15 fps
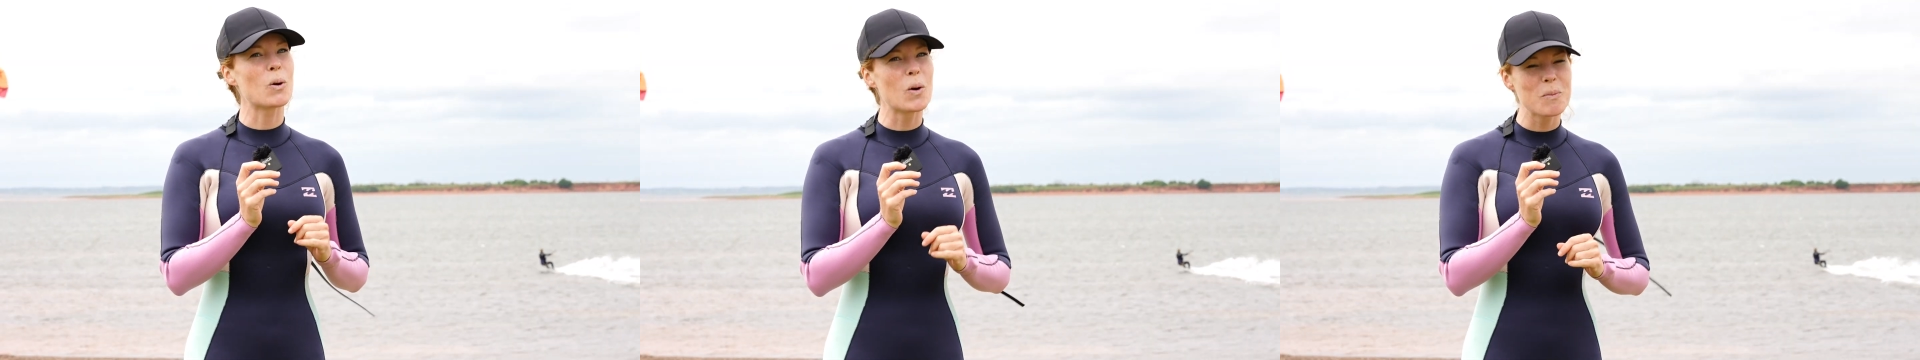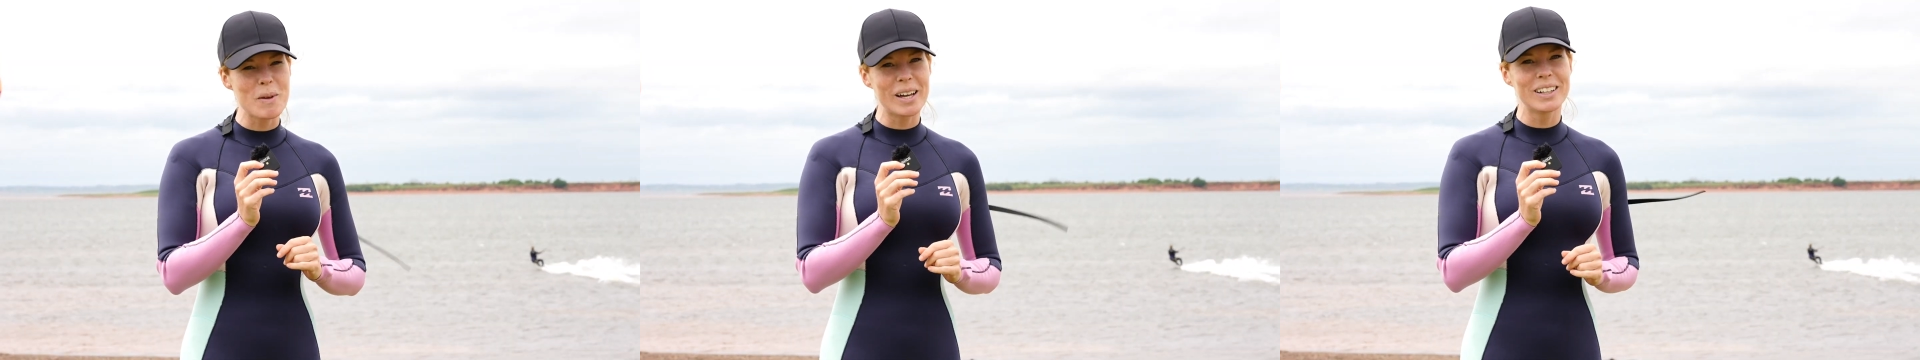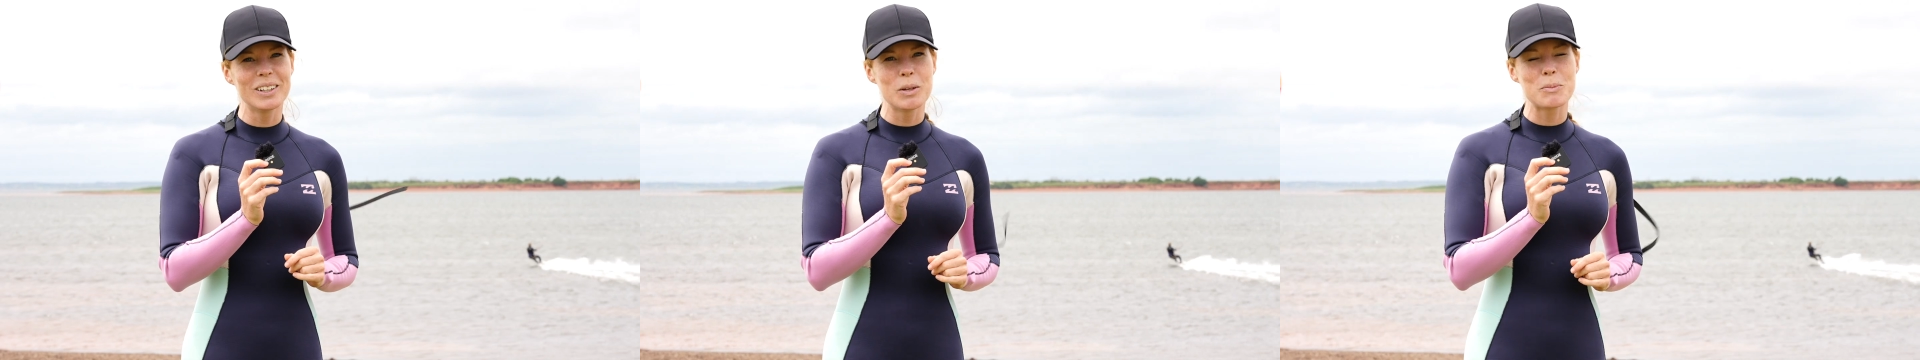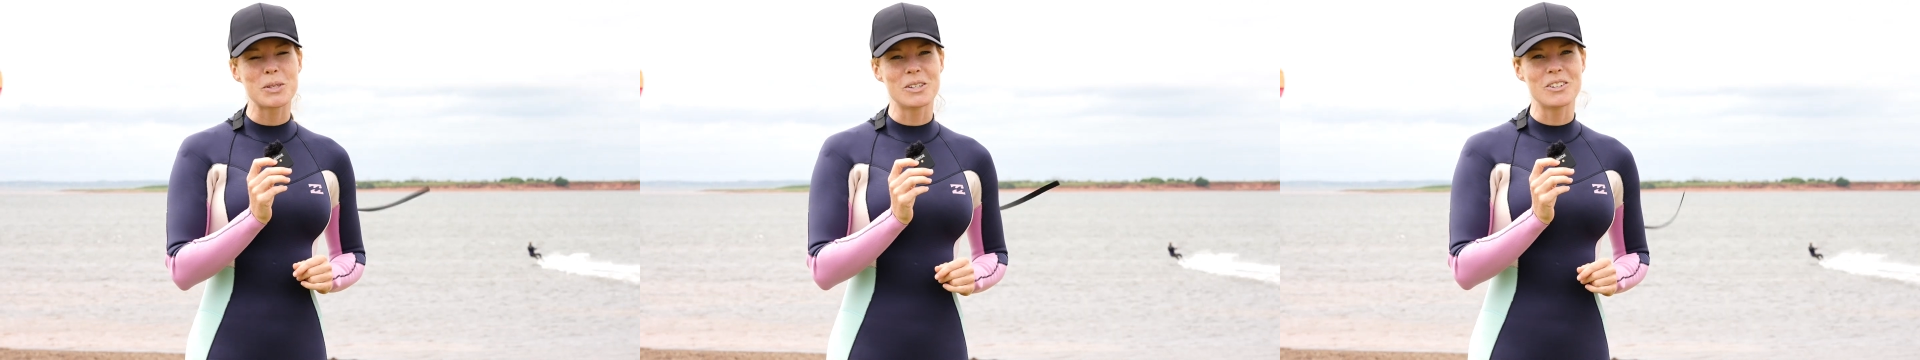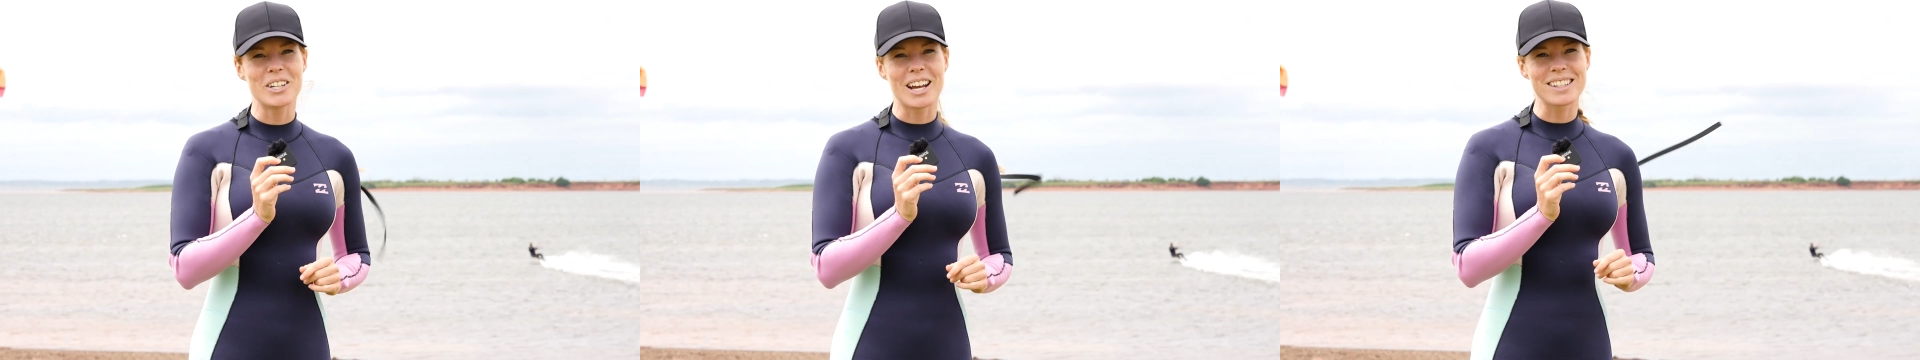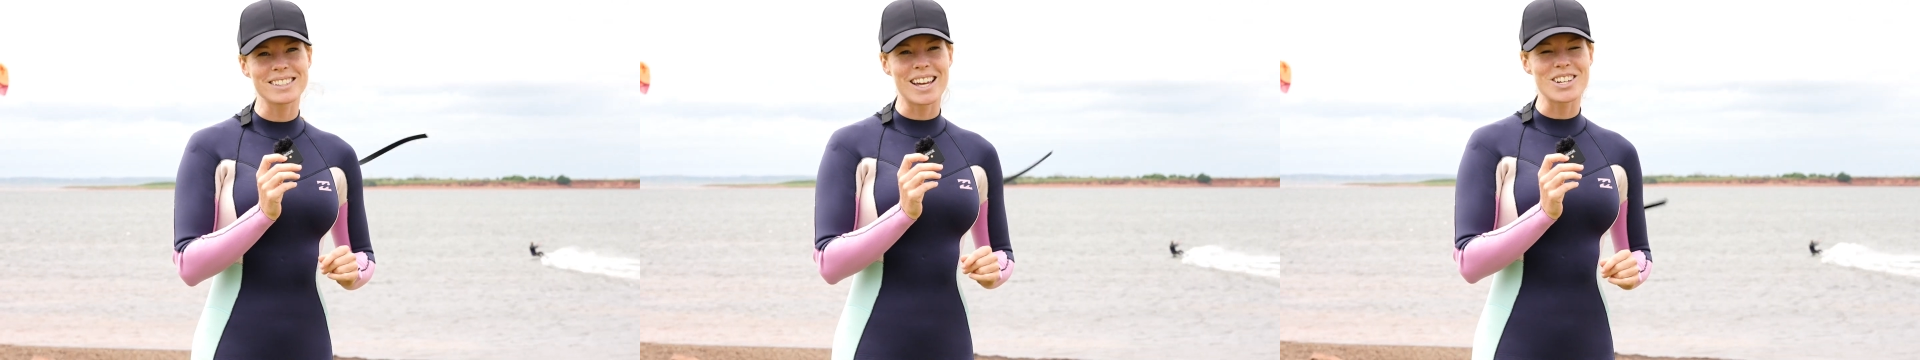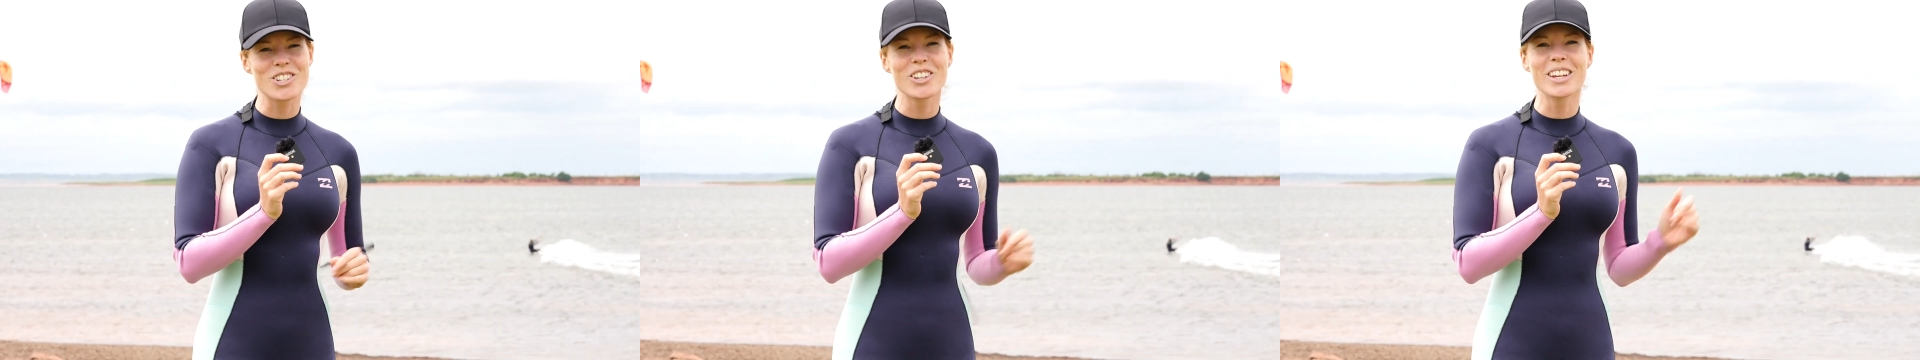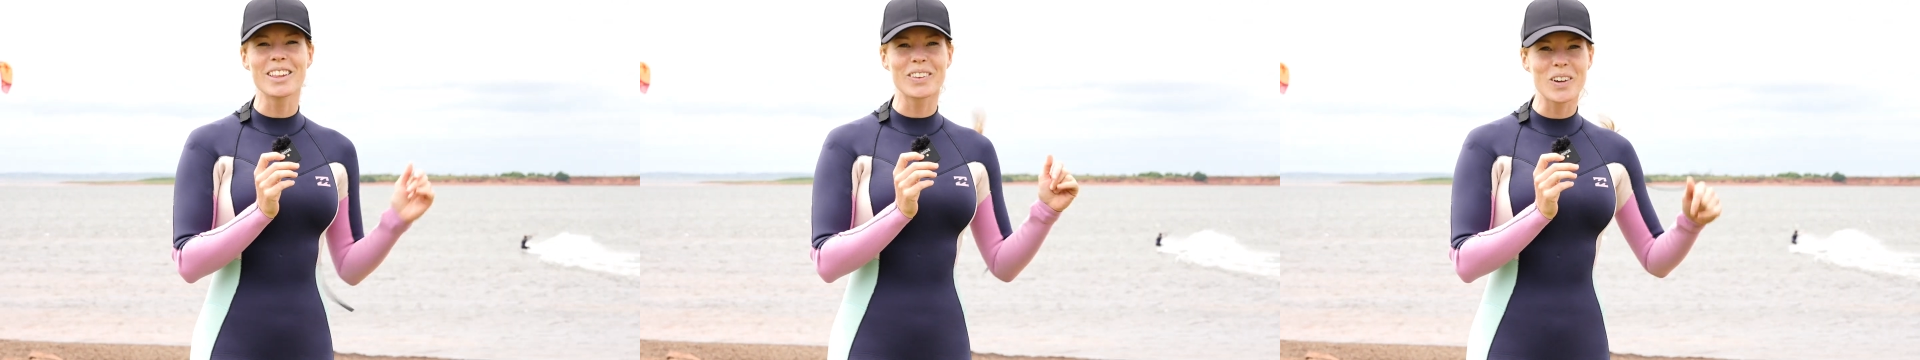or Megaloops in your next
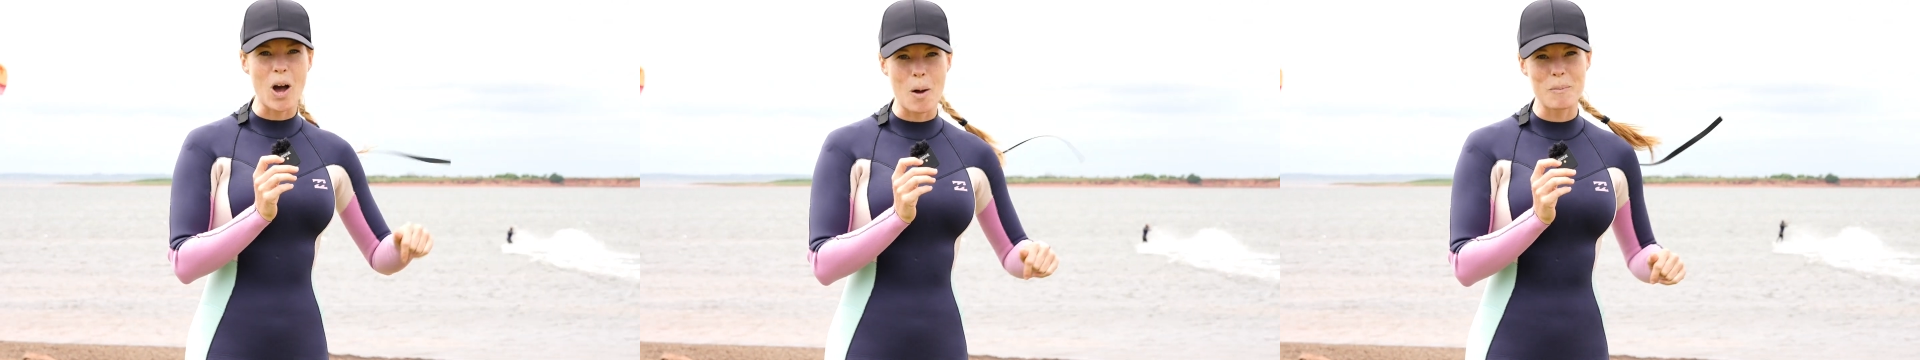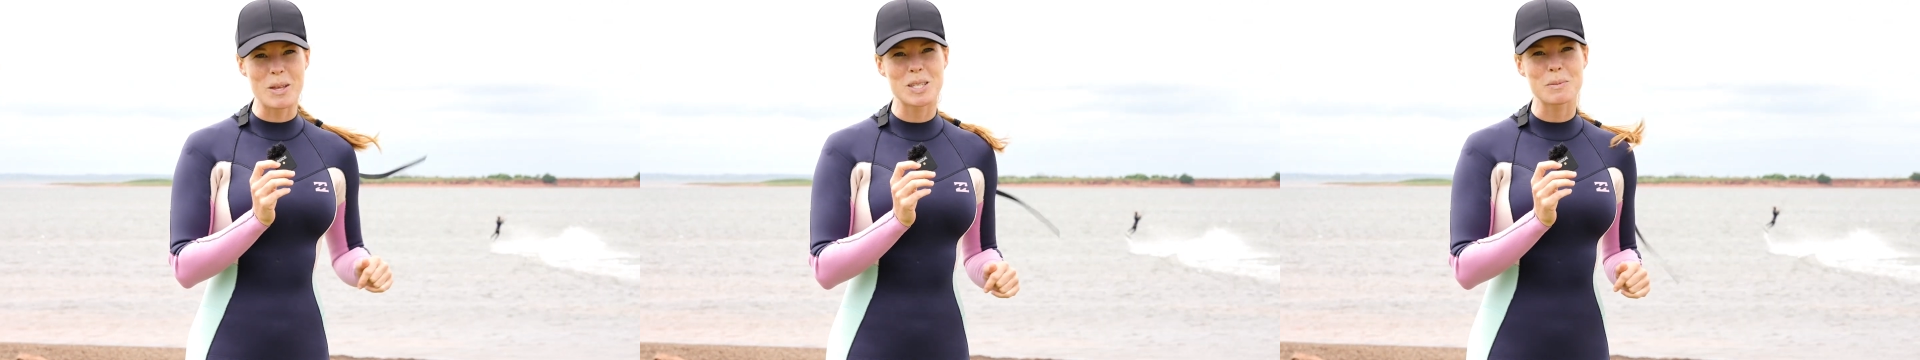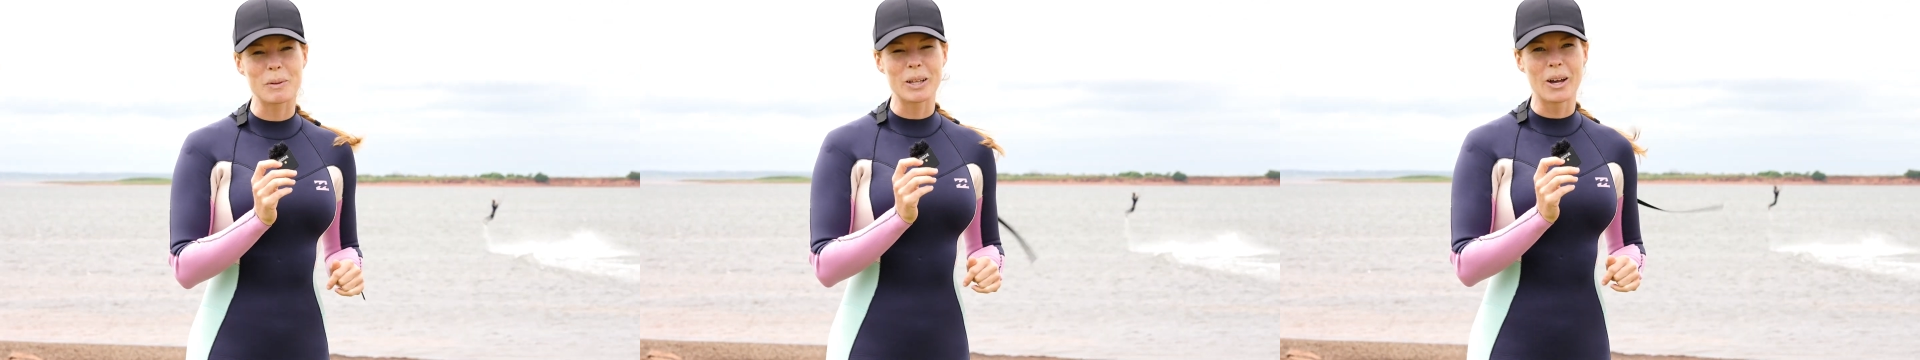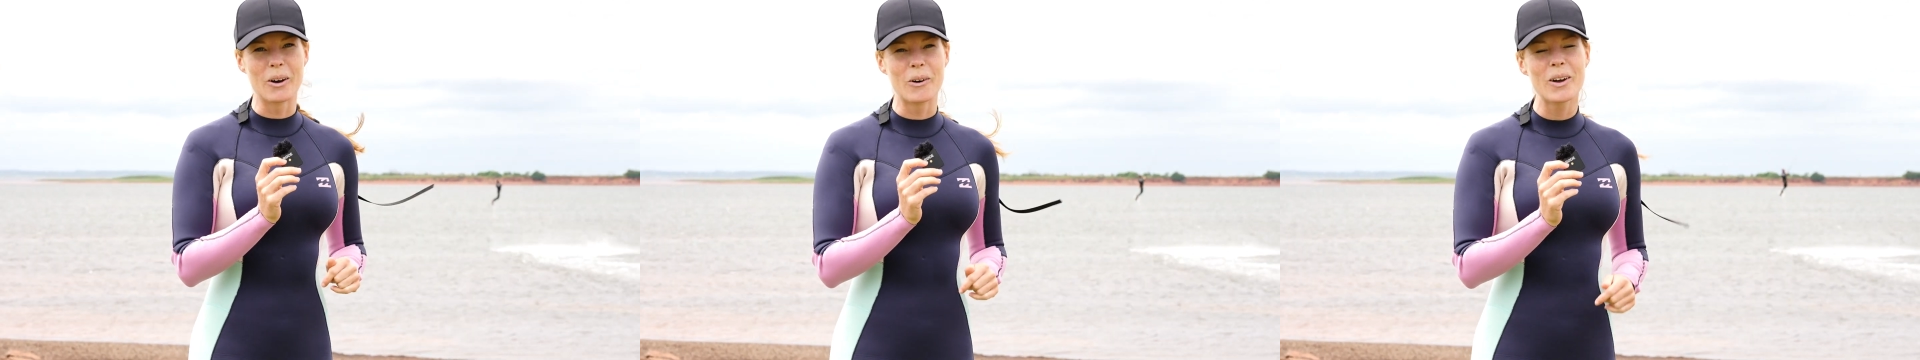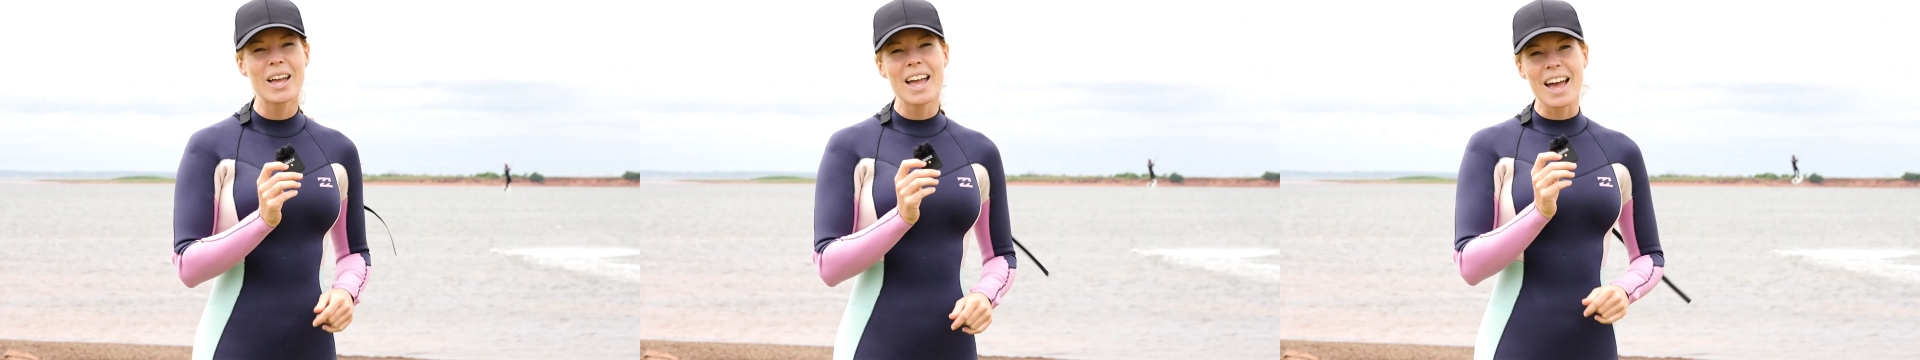session in the comments below.